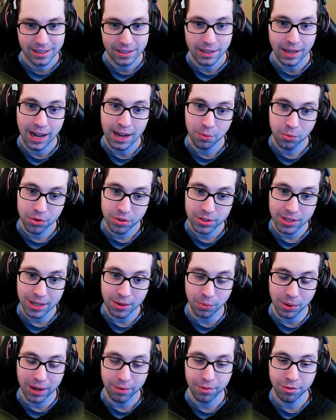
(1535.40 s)
I will say
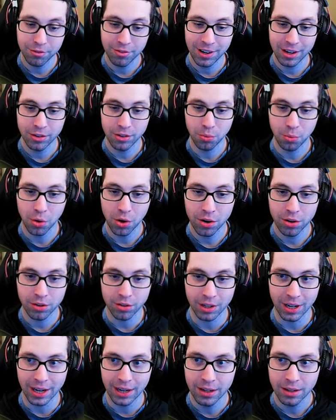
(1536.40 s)
we haven't found the water
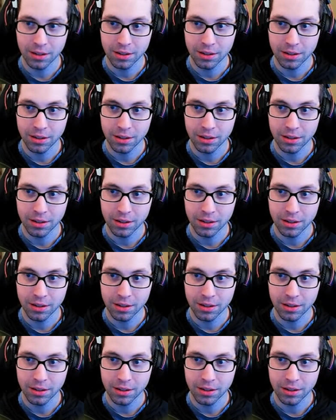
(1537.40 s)
yet.